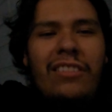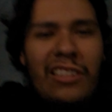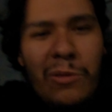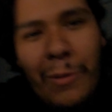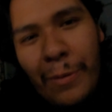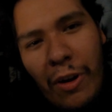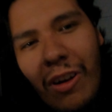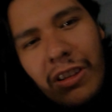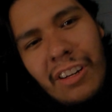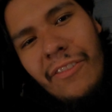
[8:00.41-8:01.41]
That's where we're
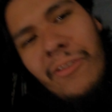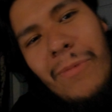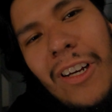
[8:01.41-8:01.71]
calling it from